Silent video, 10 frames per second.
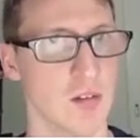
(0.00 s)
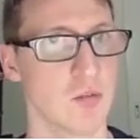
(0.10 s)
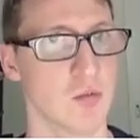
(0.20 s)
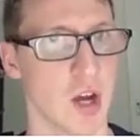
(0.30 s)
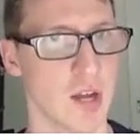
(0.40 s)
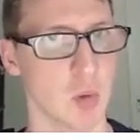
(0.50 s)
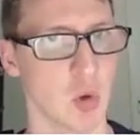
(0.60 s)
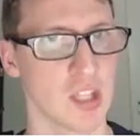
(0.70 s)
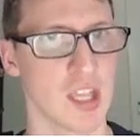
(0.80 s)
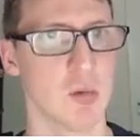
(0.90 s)
more
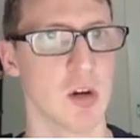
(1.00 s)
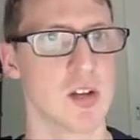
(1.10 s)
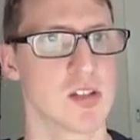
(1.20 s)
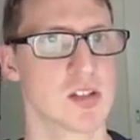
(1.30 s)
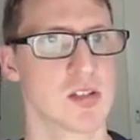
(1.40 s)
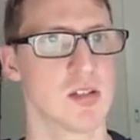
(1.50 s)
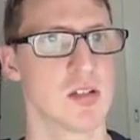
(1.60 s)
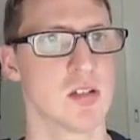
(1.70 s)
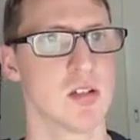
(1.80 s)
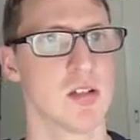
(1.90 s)
keywords,
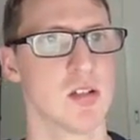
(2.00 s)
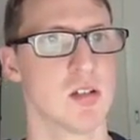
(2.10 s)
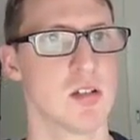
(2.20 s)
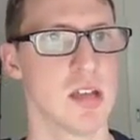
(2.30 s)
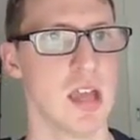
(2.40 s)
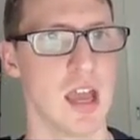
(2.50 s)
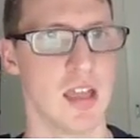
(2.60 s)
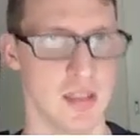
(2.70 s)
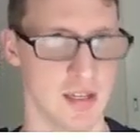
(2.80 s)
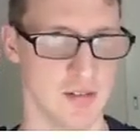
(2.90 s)
and
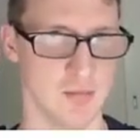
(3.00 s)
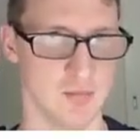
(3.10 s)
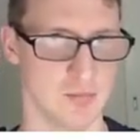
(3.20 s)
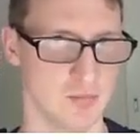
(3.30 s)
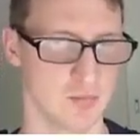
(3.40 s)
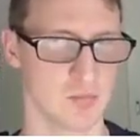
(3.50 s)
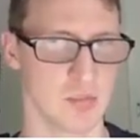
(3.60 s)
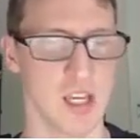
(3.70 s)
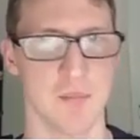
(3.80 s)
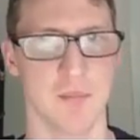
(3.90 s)
then yeah,